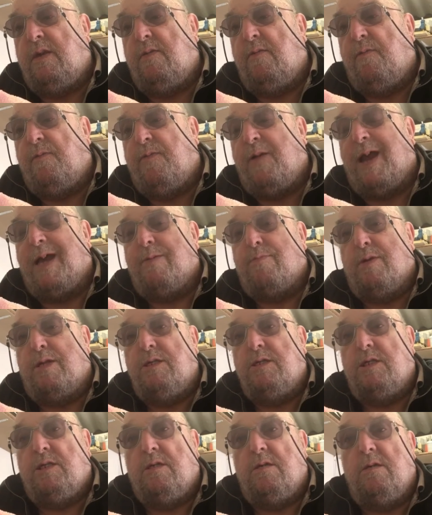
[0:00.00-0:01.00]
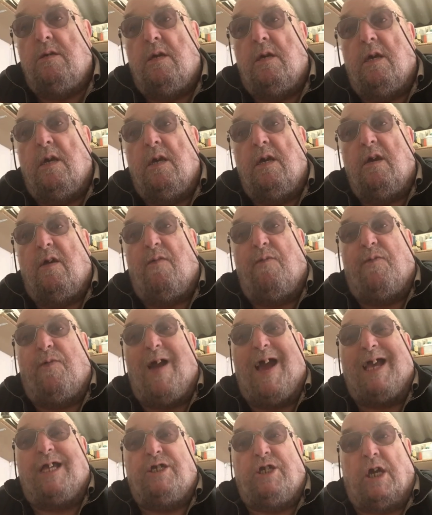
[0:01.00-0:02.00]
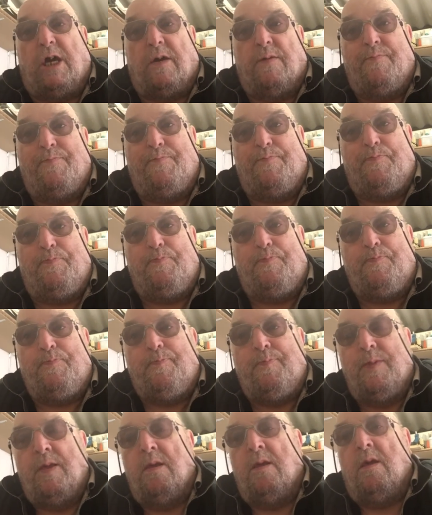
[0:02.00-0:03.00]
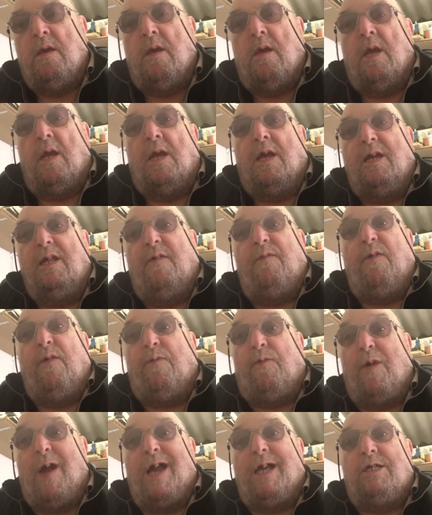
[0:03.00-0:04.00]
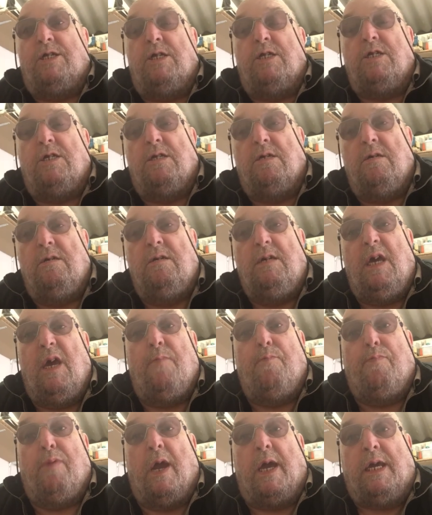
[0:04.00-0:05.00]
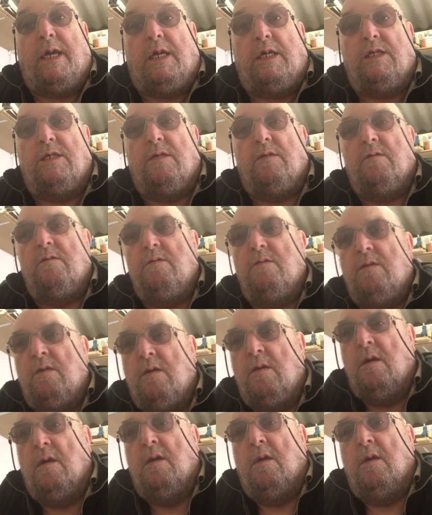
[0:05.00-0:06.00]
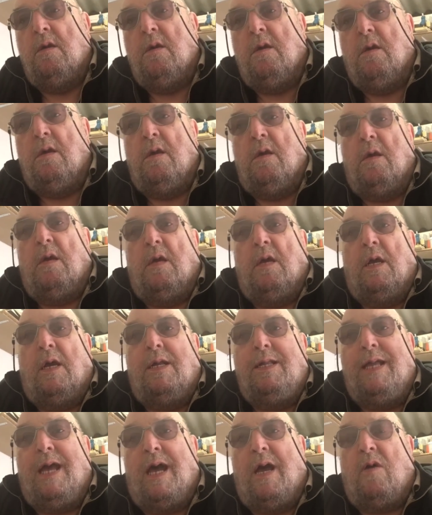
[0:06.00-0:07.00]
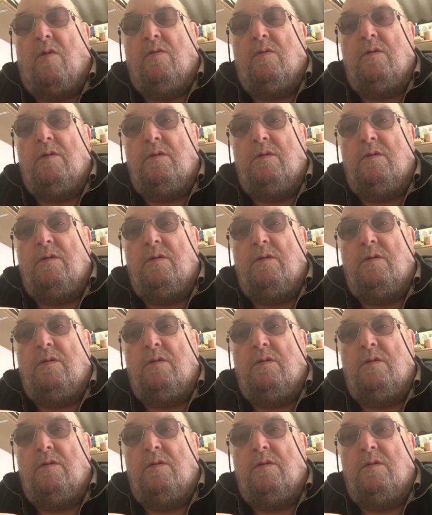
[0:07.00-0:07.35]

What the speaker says: fragments, can fracture, and if it fractures, it breaks. Now,